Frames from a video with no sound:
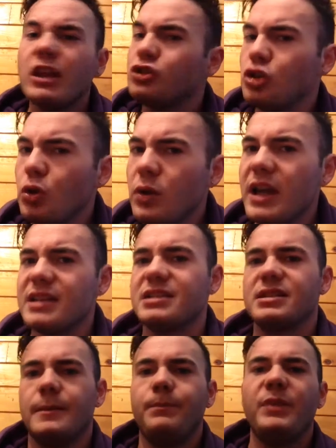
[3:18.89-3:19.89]
do
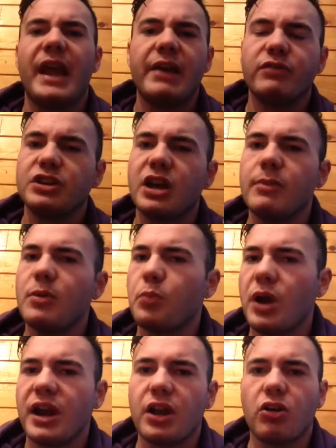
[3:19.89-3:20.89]
this every time you
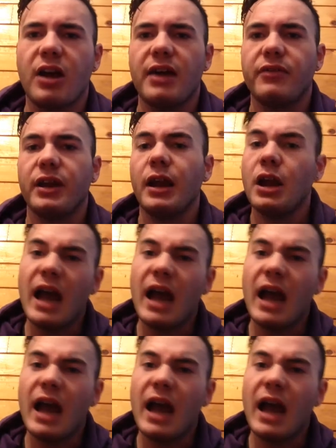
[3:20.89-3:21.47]
break a craving.